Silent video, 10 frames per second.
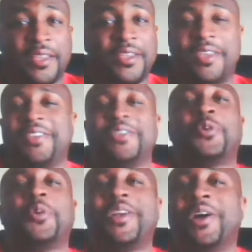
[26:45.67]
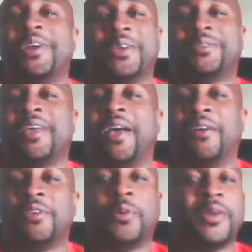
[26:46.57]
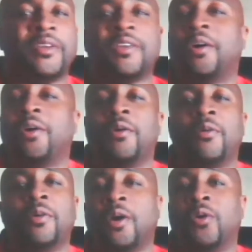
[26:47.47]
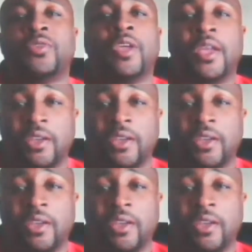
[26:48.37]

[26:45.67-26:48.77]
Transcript: Yeah, you're quitting on yourself. You're quitting on your own goals.